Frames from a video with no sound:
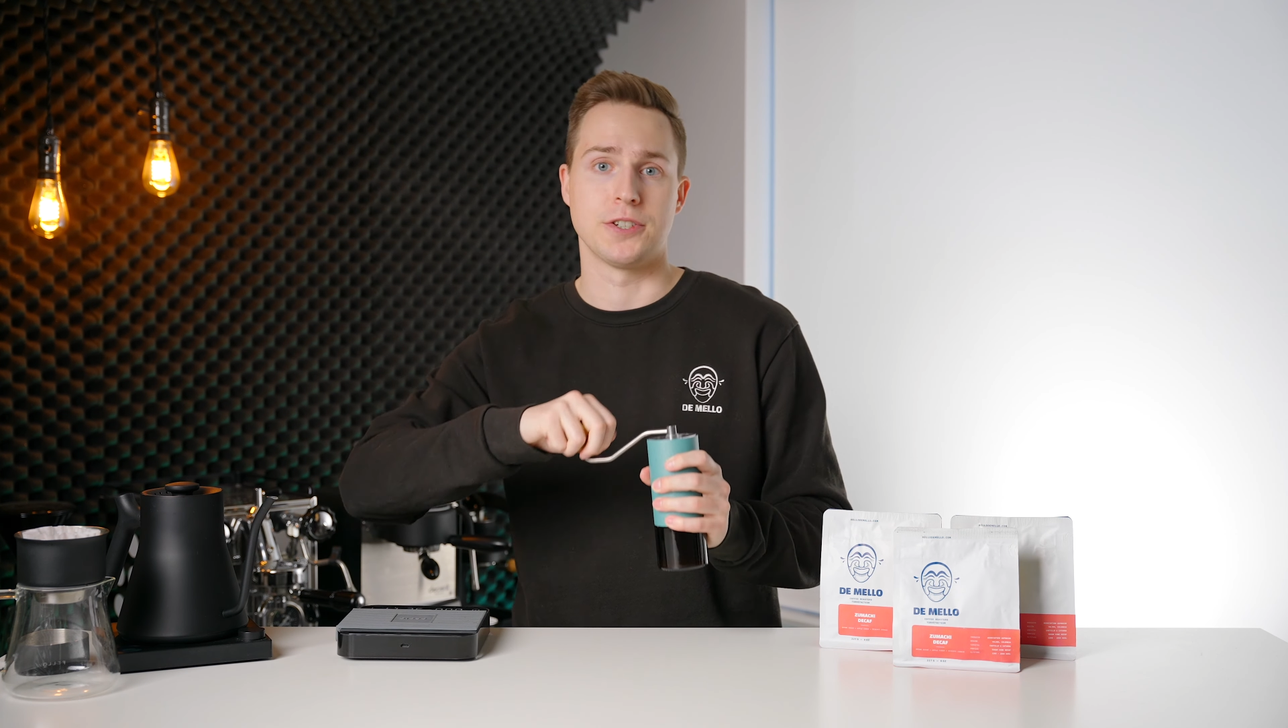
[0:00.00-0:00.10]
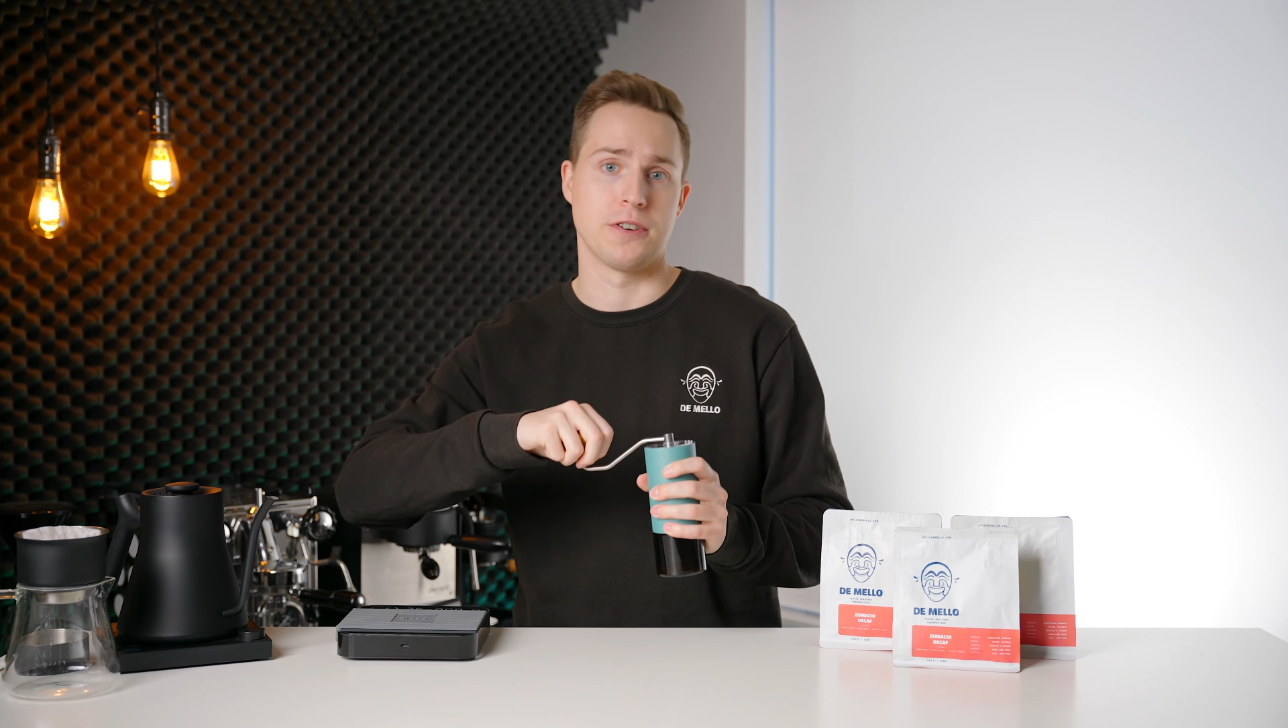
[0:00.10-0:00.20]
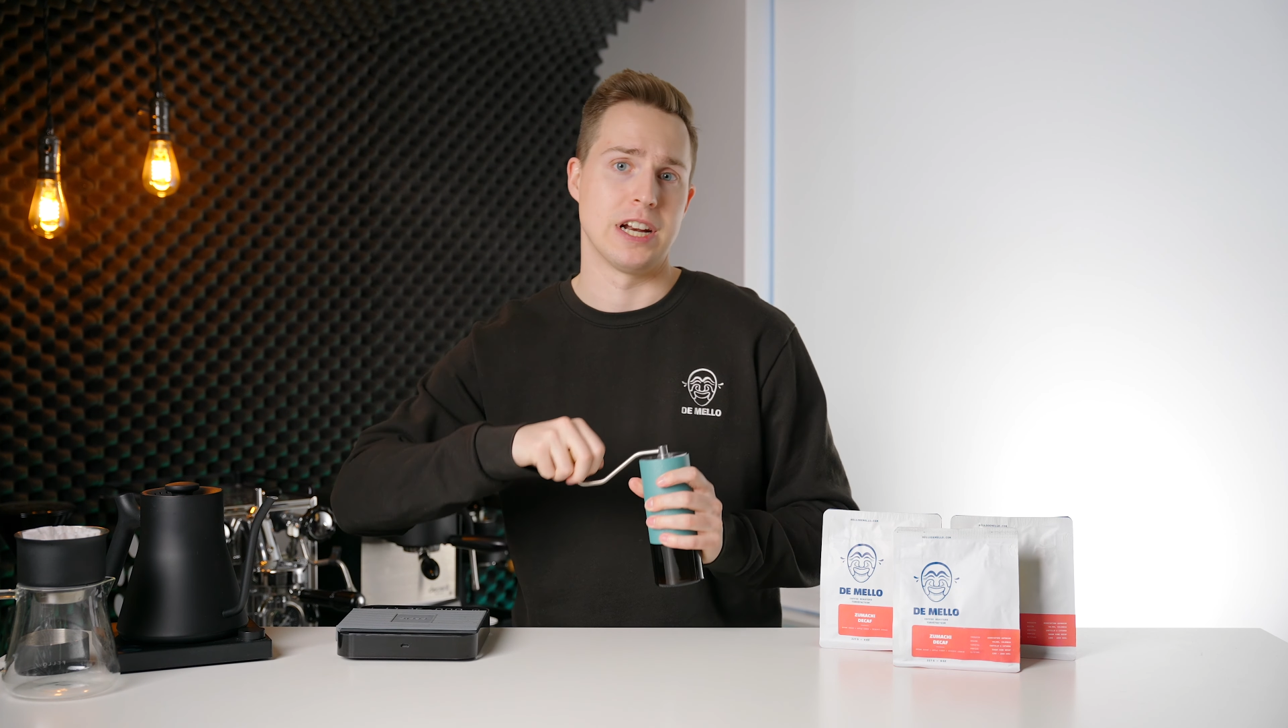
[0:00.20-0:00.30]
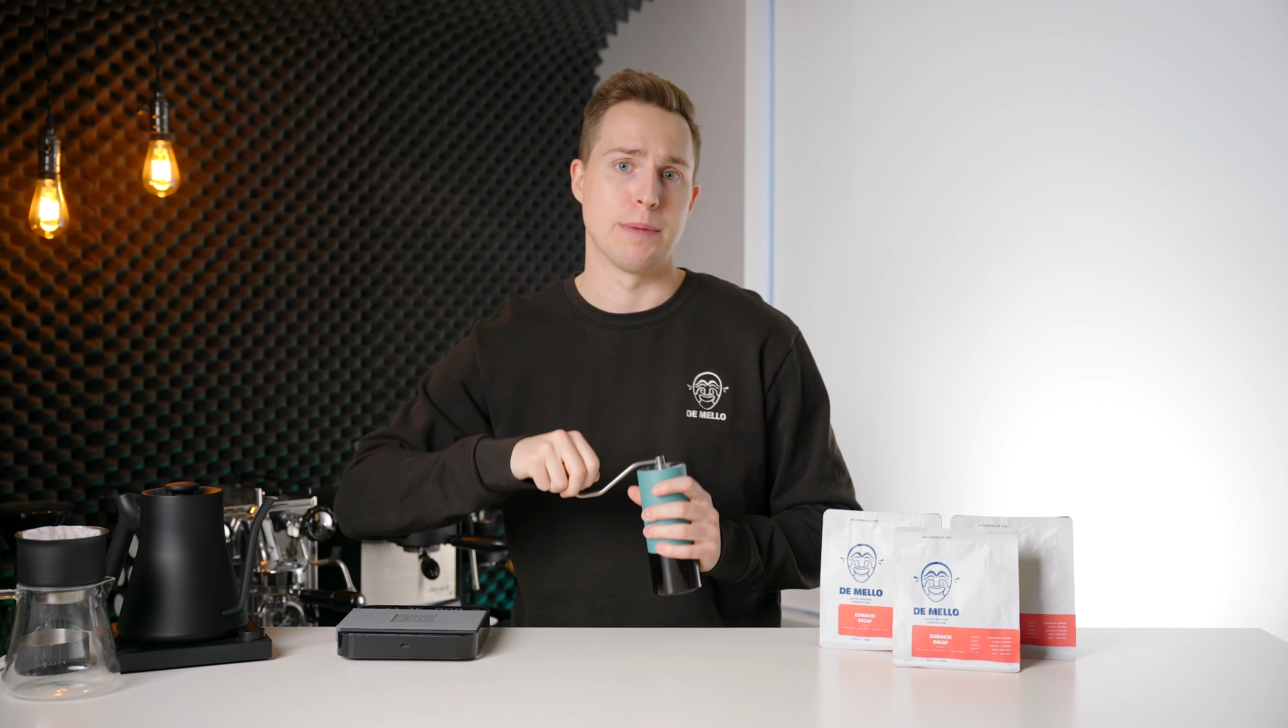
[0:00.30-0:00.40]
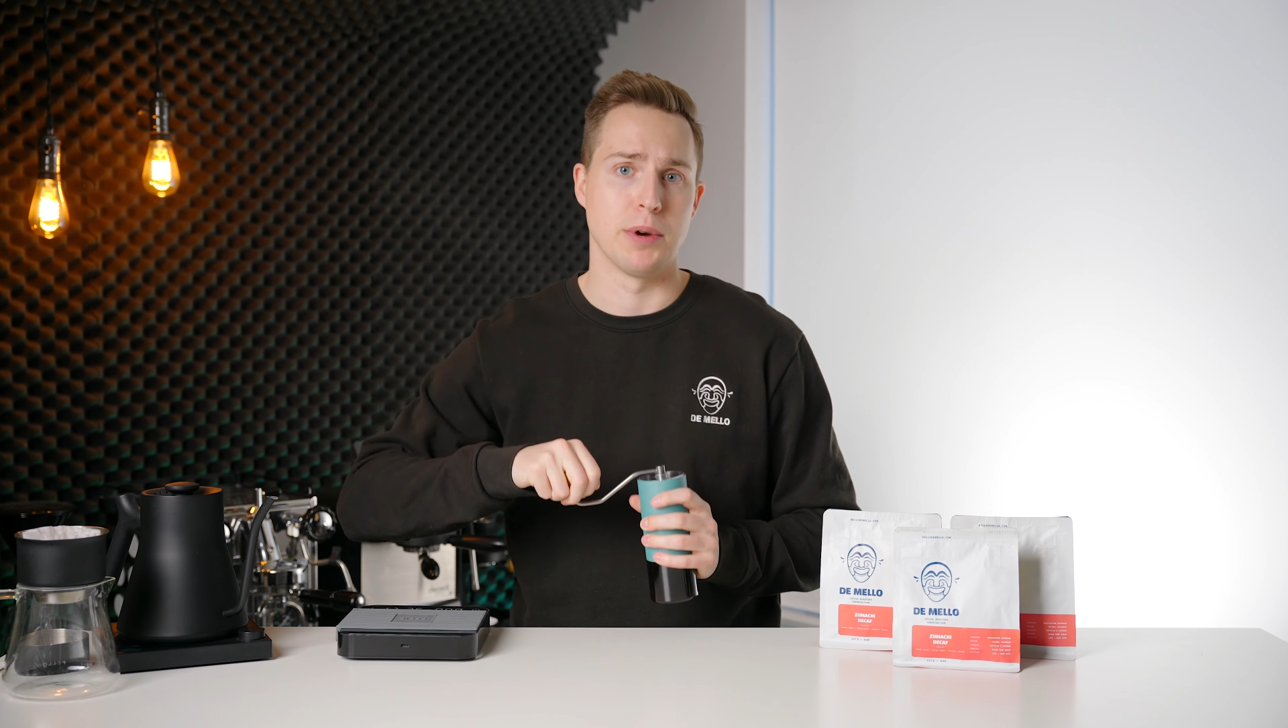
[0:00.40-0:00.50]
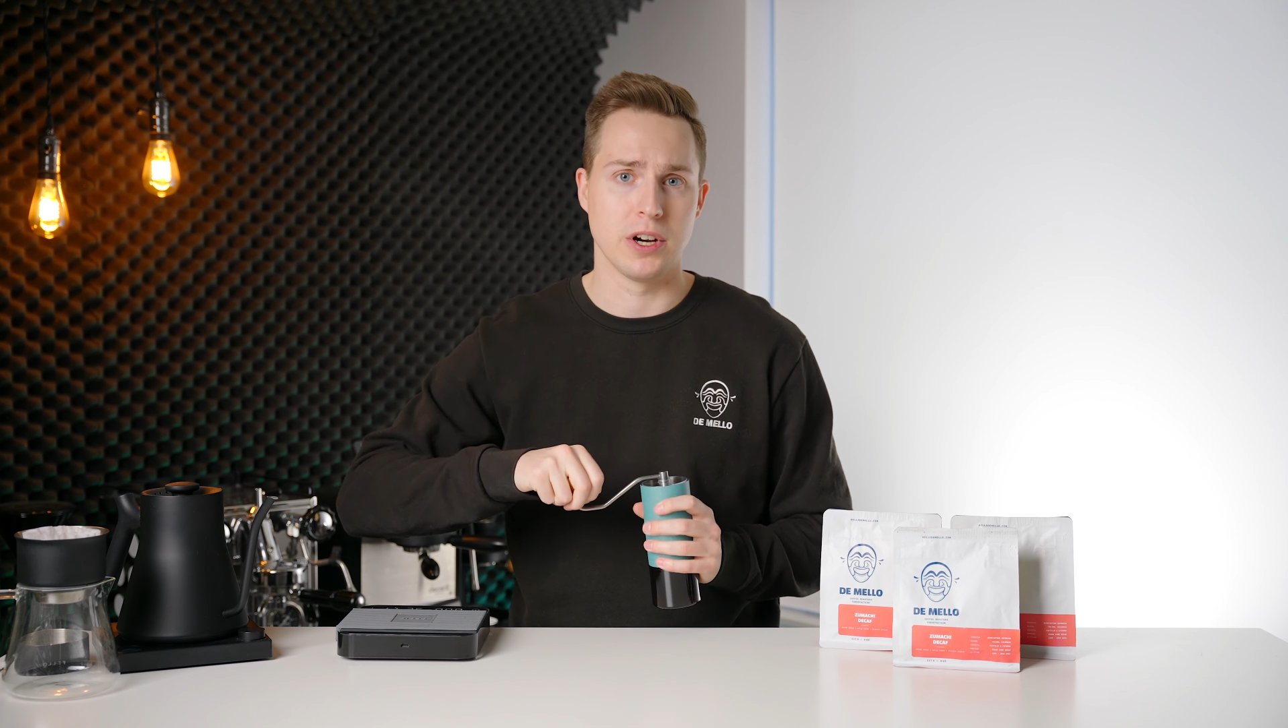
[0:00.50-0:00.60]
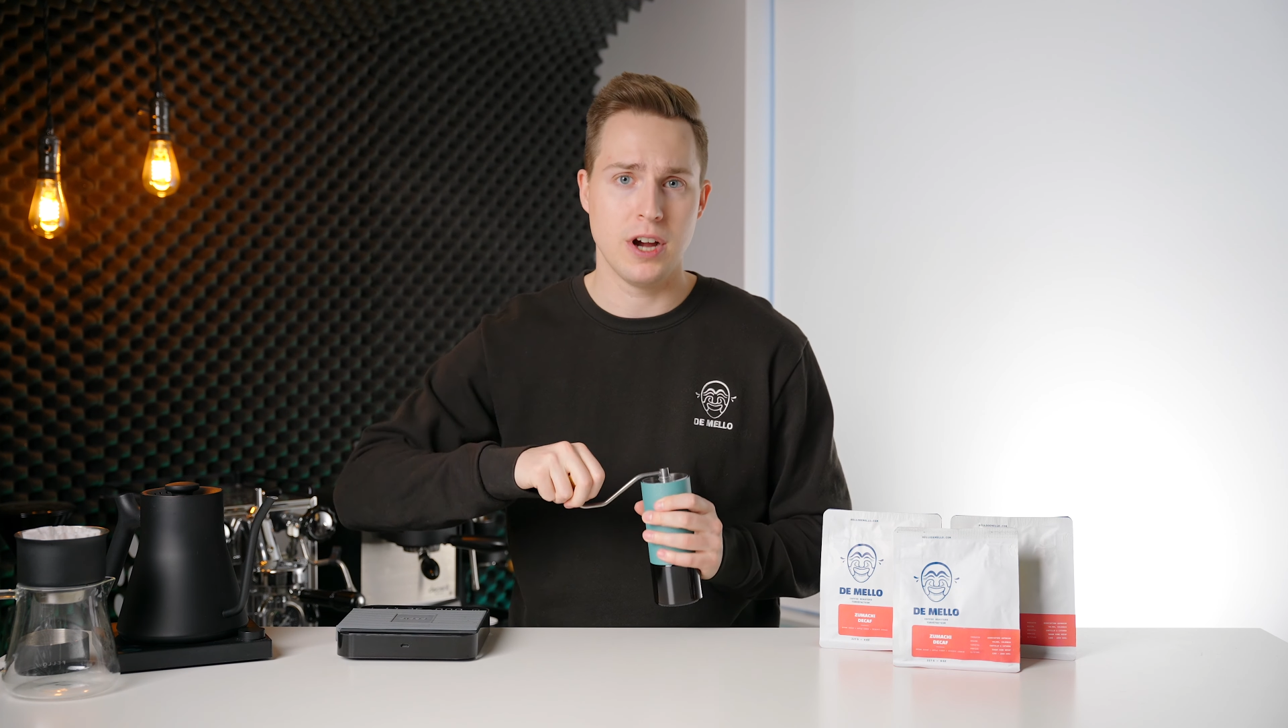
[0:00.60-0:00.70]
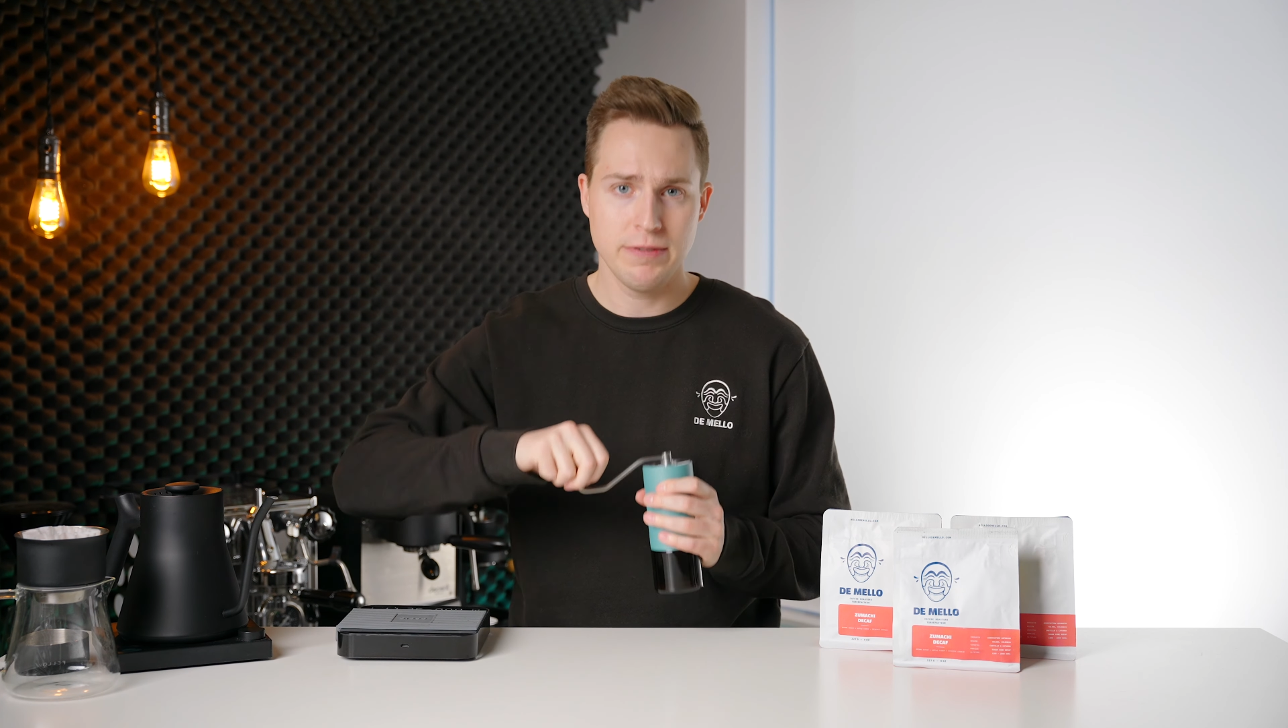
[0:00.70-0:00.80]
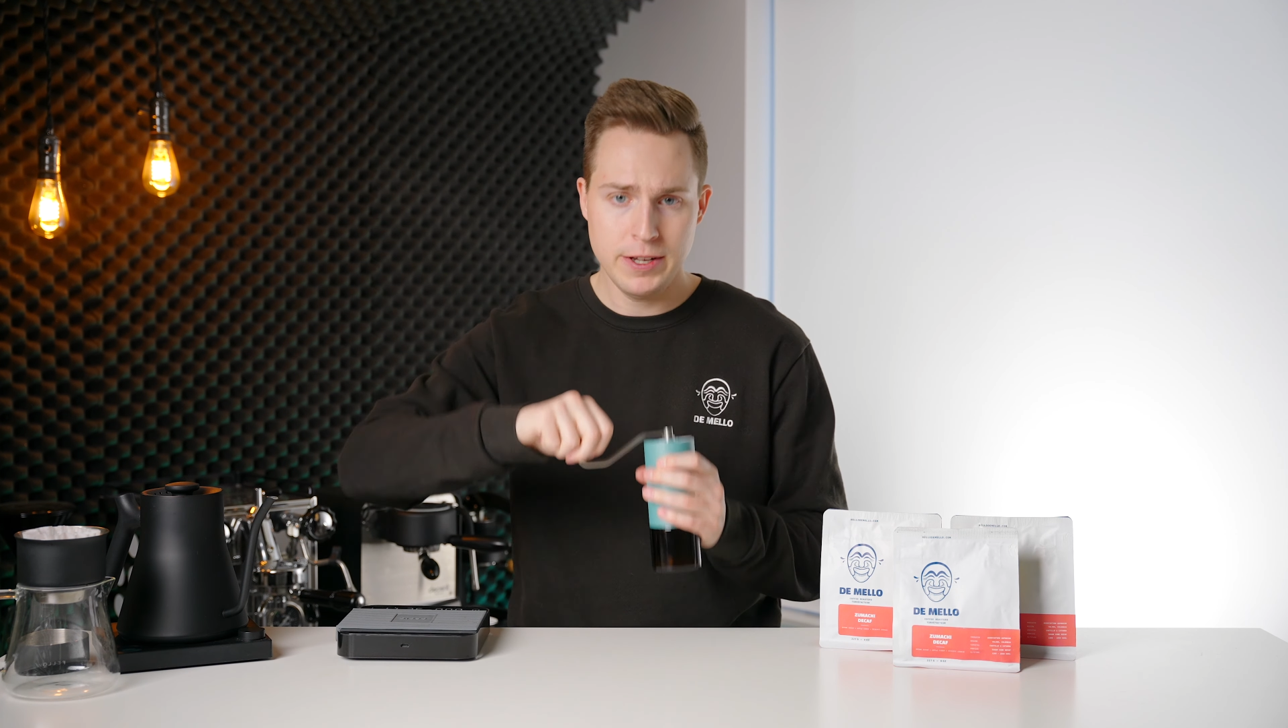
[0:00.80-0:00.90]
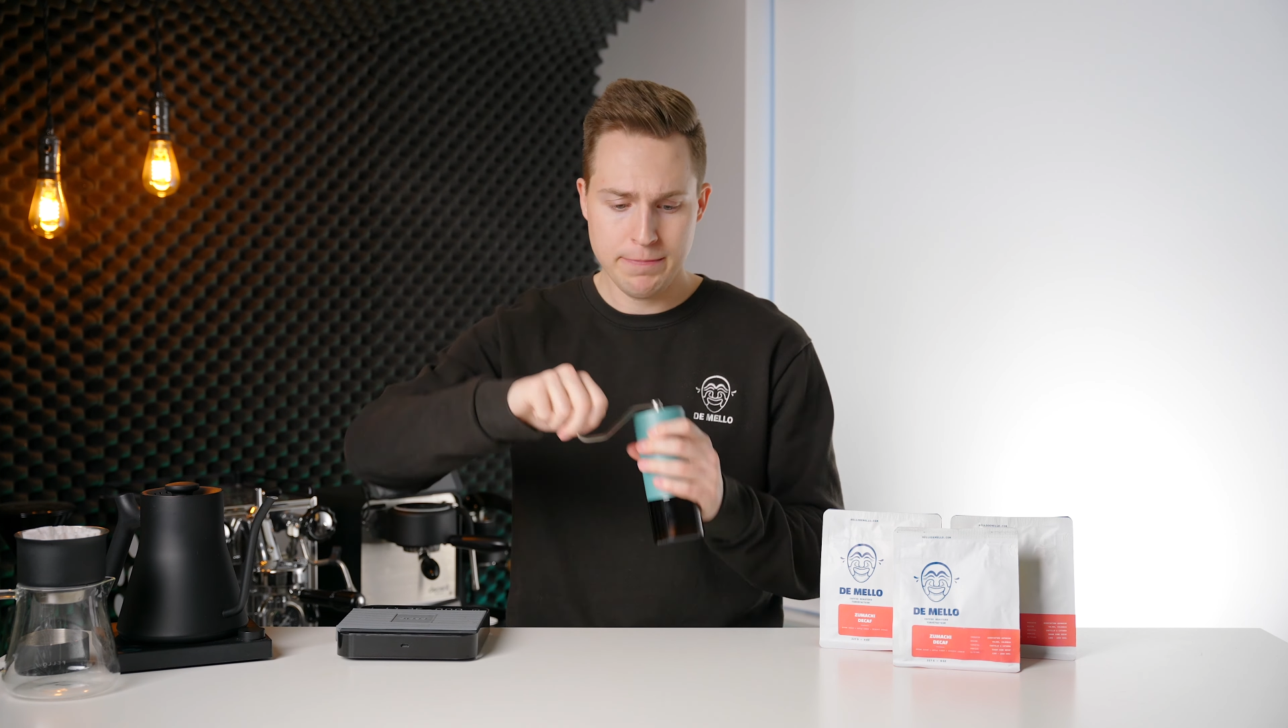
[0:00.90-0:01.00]
grind up our
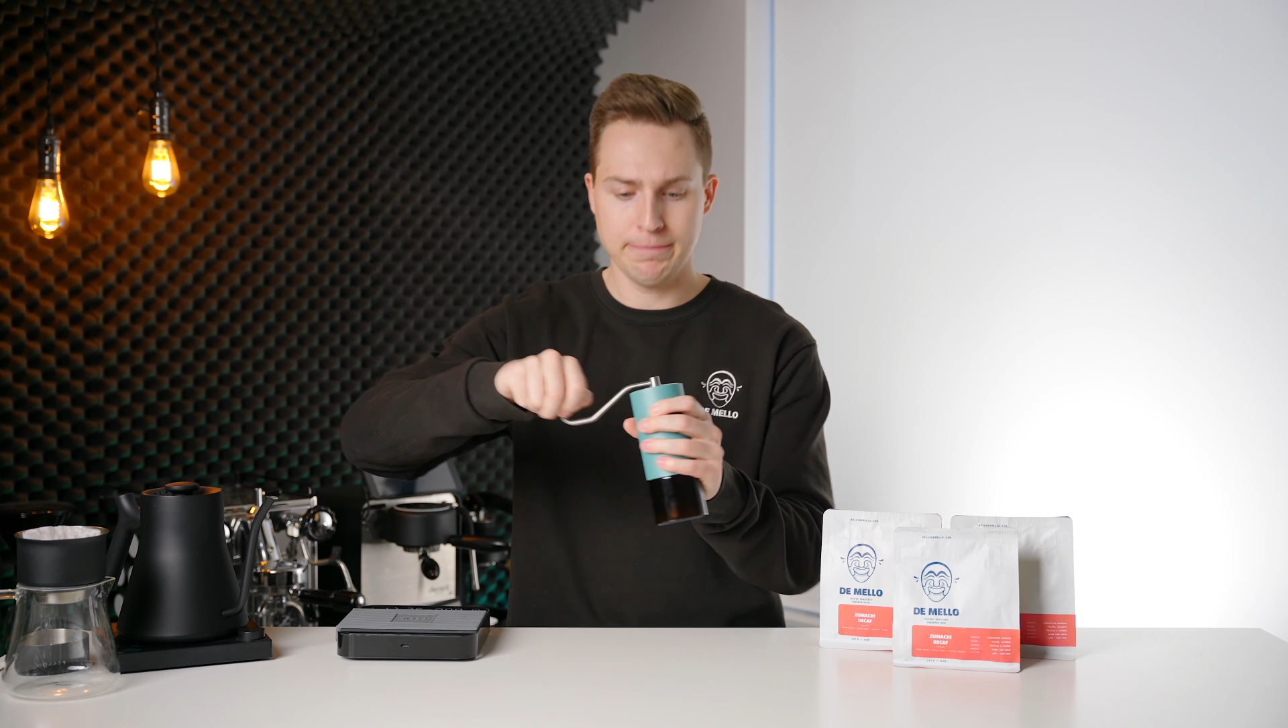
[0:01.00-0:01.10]
coffee.